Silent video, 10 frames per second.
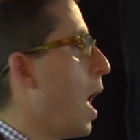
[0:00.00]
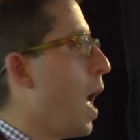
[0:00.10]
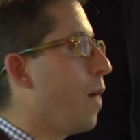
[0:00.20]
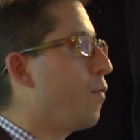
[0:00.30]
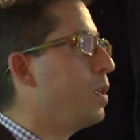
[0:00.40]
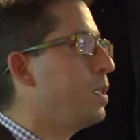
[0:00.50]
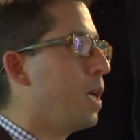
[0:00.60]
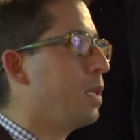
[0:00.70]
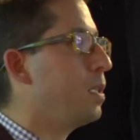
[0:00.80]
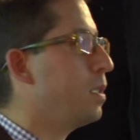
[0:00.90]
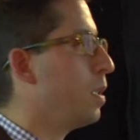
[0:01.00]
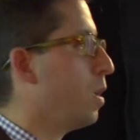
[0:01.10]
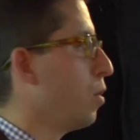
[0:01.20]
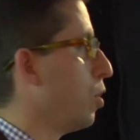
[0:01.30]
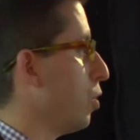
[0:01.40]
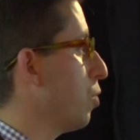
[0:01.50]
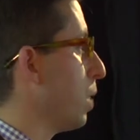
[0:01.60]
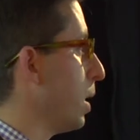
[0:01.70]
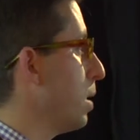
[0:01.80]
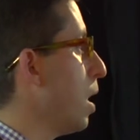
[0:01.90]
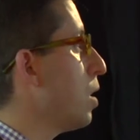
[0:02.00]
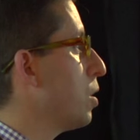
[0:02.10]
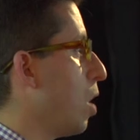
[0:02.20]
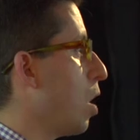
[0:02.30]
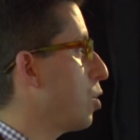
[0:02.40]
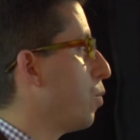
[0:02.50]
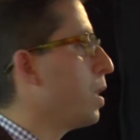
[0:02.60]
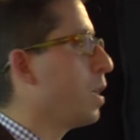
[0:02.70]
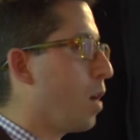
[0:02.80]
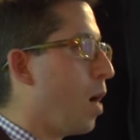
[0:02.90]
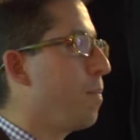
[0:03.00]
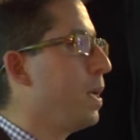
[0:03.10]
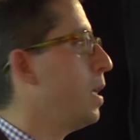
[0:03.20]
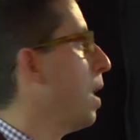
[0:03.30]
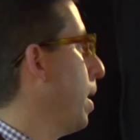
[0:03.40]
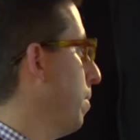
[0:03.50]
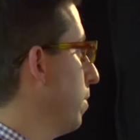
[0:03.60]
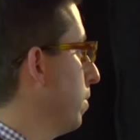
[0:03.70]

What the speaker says: Every sentence in their news release starts with the company name.